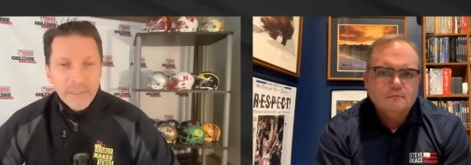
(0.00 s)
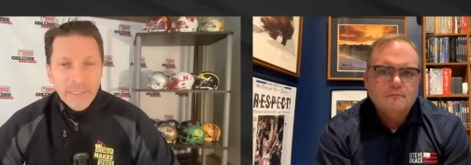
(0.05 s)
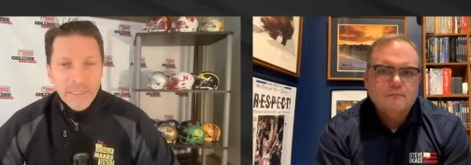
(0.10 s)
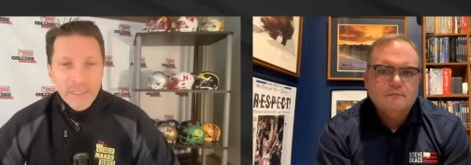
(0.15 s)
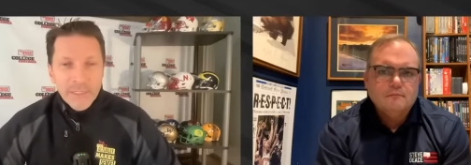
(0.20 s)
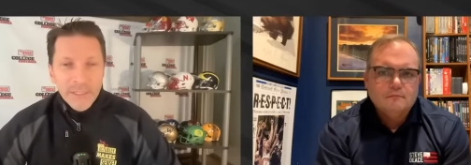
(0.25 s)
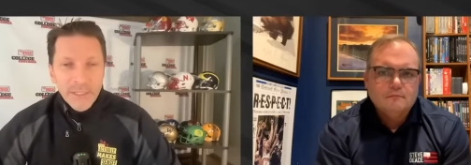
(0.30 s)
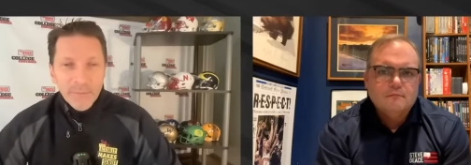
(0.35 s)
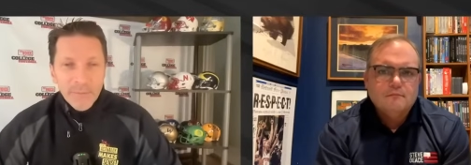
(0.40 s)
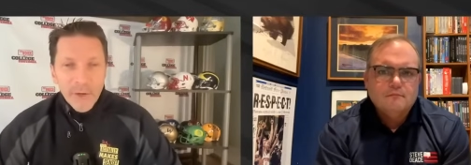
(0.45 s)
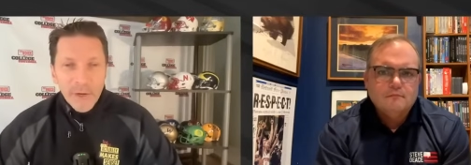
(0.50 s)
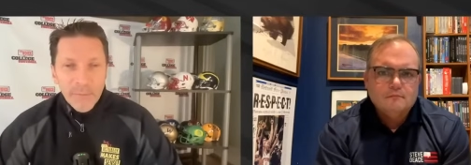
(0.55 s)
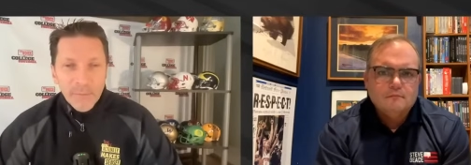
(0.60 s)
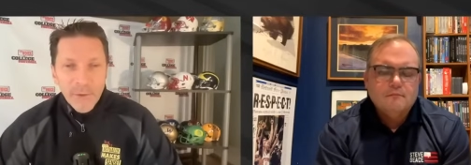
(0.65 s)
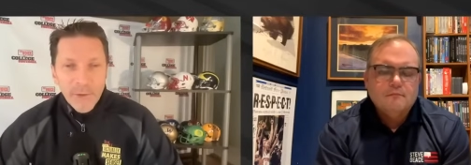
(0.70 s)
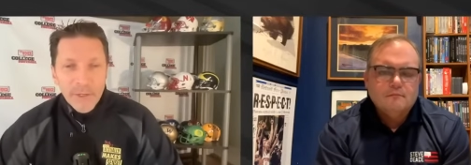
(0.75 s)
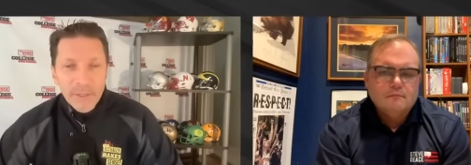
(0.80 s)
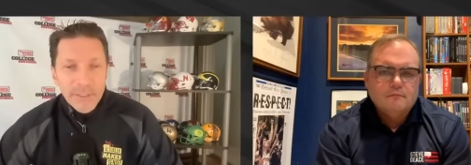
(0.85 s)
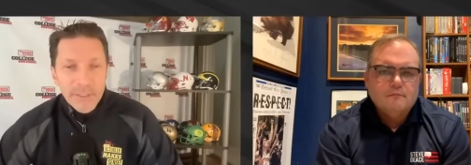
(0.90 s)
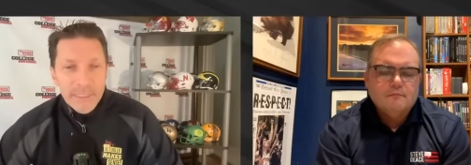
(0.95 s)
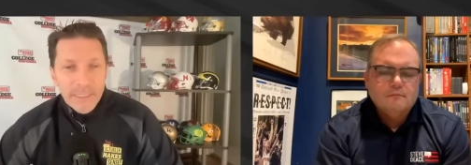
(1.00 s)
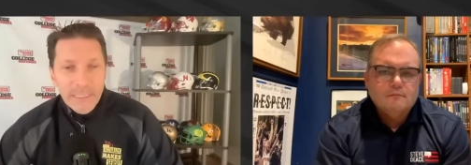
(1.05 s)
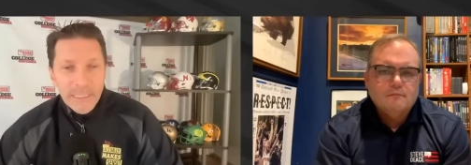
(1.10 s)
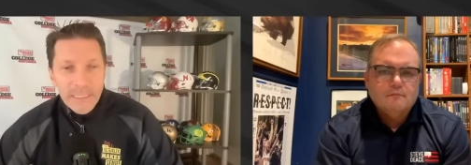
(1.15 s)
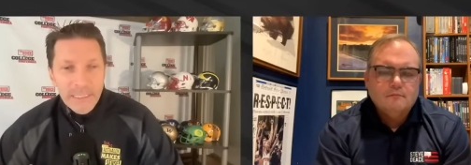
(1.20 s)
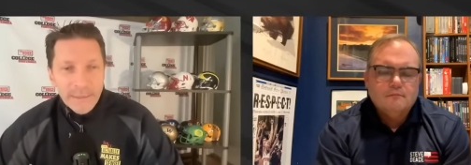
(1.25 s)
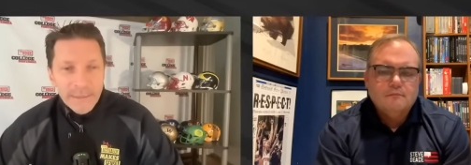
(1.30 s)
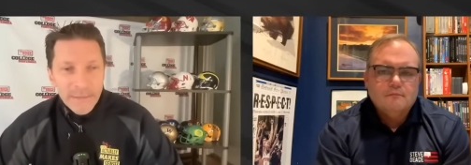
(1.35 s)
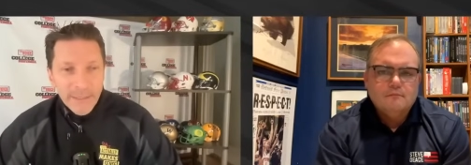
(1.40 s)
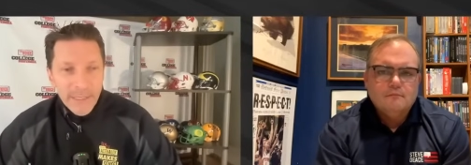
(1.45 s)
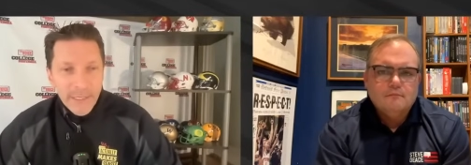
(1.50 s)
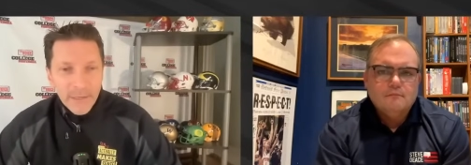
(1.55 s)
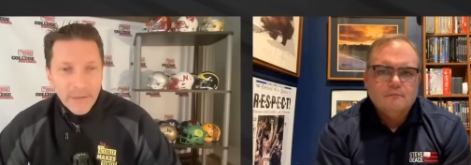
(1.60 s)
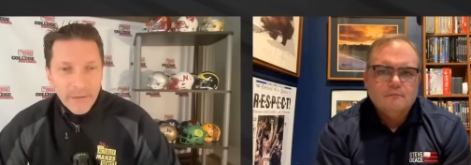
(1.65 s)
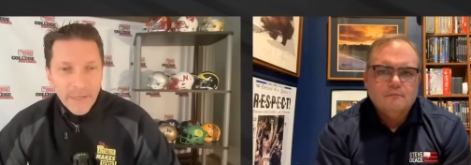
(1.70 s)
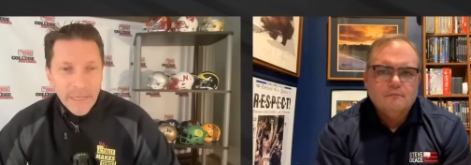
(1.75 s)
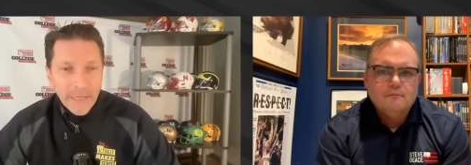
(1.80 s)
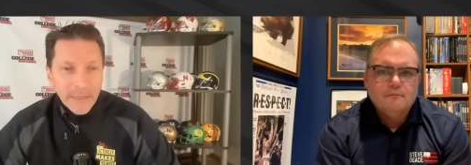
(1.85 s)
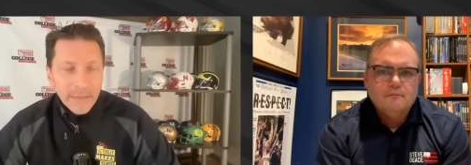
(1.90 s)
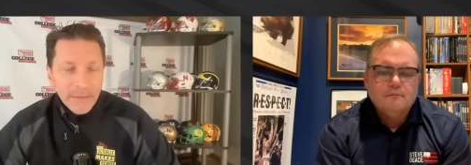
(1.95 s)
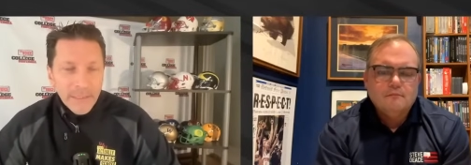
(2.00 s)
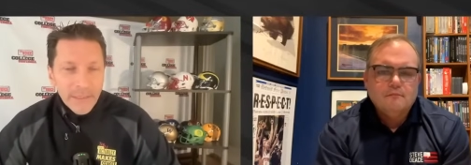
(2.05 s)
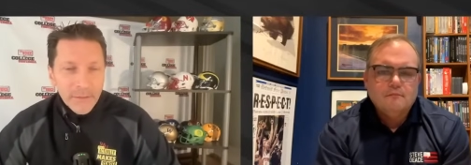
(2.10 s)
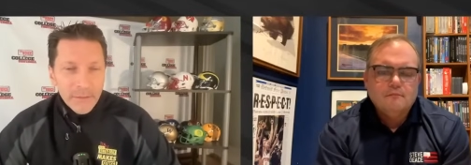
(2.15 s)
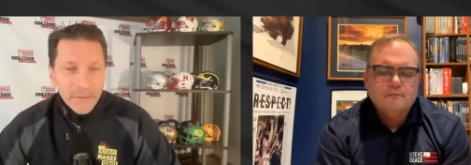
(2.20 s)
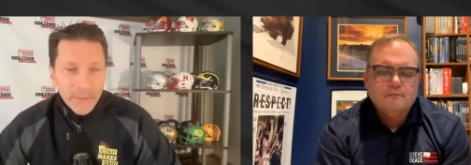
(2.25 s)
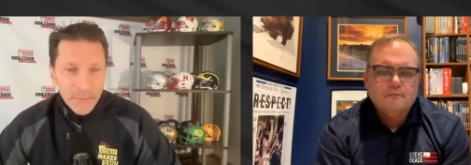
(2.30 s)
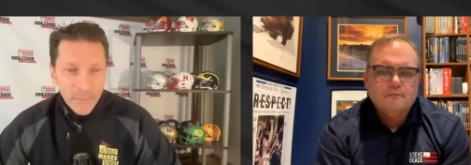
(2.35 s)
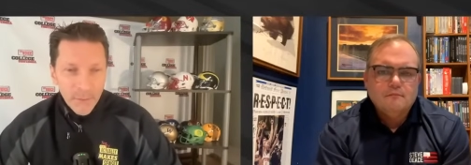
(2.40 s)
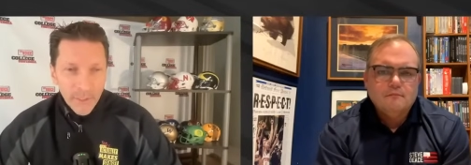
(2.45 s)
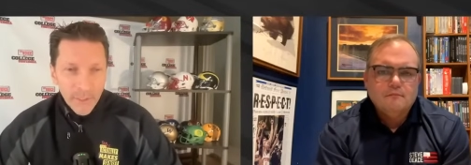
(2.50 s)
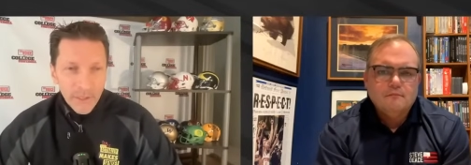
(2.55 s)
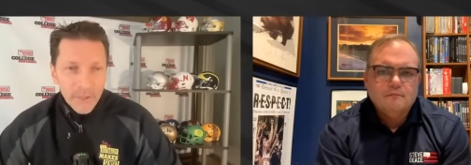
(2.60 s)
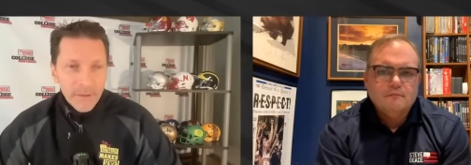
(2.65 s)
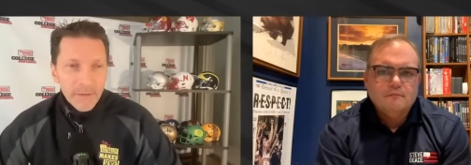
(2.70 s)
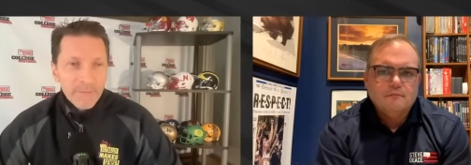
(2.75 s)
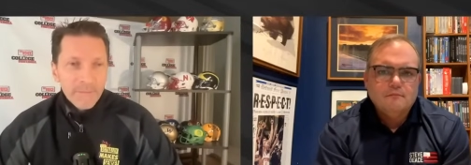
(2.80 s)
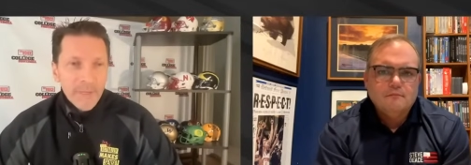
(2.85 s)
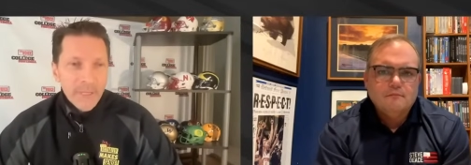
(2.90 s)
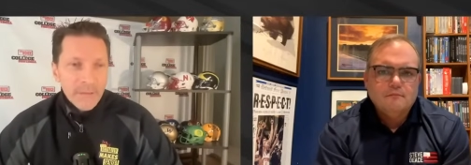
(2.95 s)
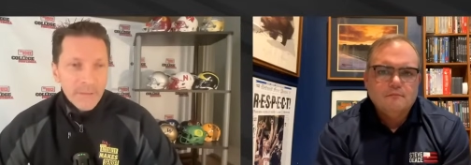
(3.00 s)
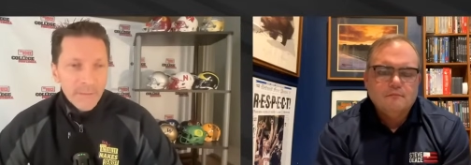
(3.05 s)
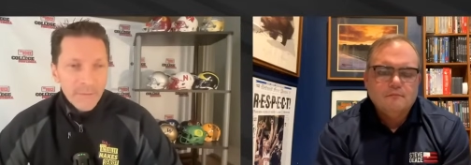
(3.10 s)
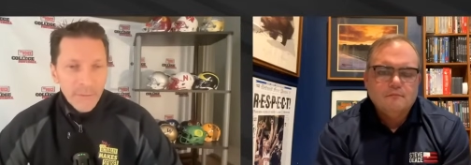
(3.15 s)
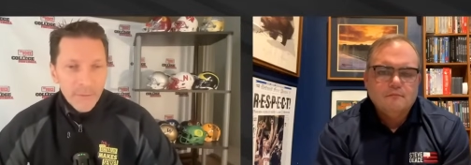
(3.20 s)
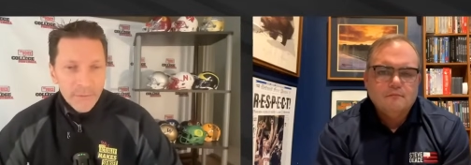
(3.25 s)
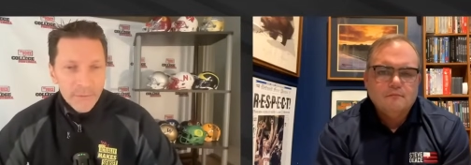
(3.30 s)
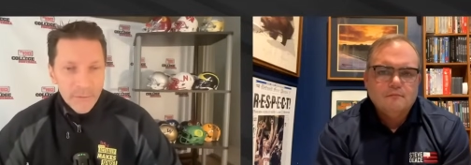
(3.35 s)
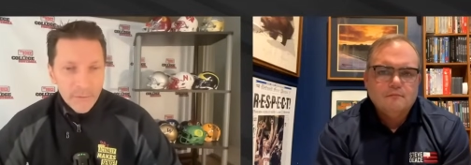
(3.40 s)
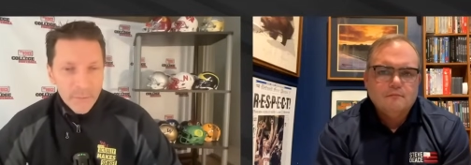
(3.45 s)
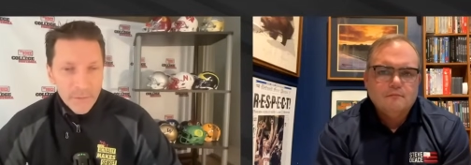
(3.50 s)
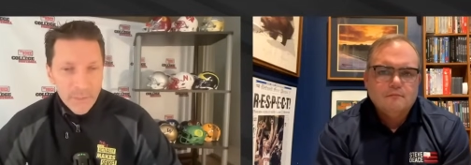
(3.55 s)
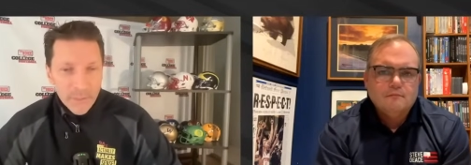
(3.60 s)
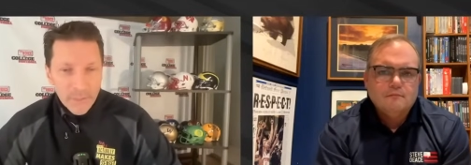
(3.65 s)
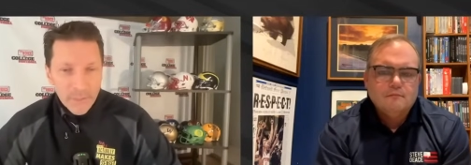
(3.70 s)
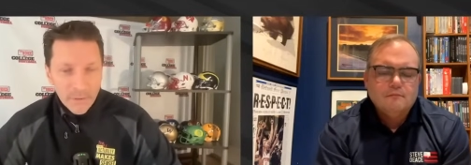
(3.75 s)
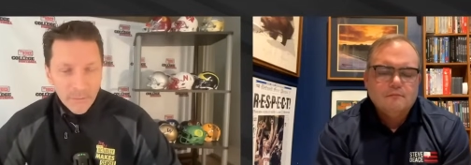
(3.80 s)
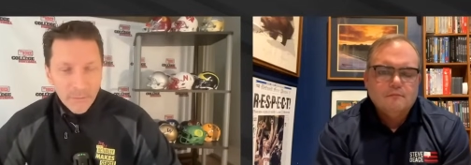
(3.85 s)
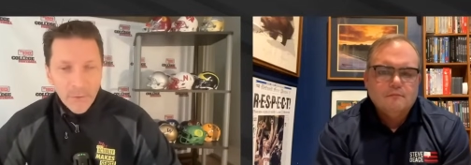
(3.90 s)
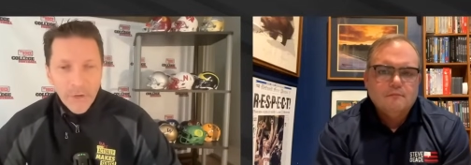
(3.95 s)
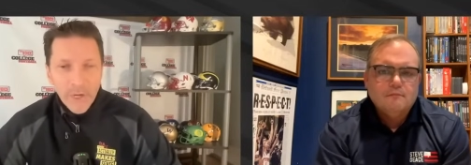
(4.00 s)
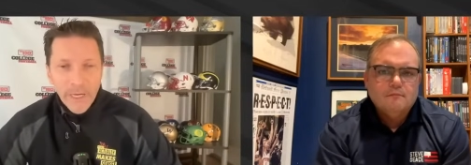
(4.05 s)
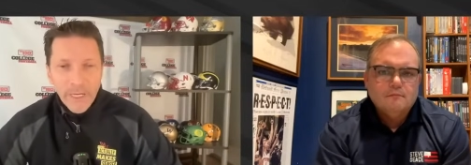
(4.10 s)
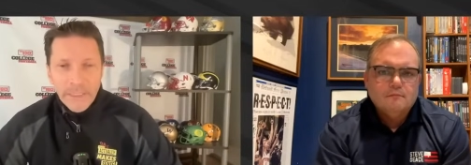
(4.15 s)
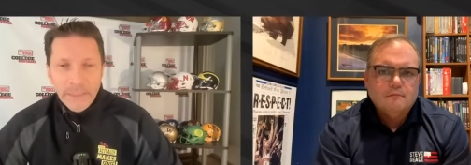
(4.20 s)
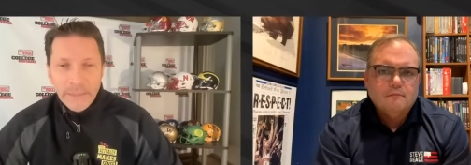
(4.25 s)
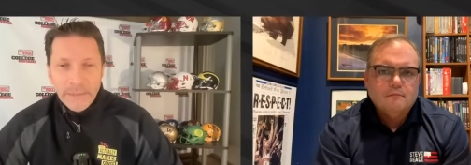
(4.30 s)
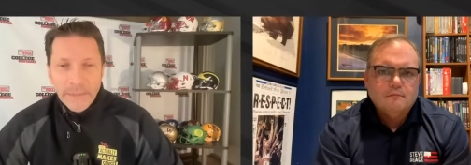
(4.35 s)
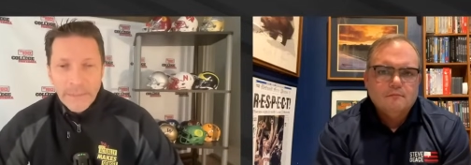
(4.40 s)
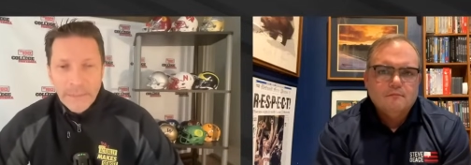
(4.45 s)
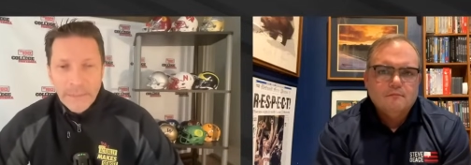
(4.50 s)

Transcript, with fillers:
Speaker 1: that Jim Harbaugh had done there and elsewhere, and the future was still bright.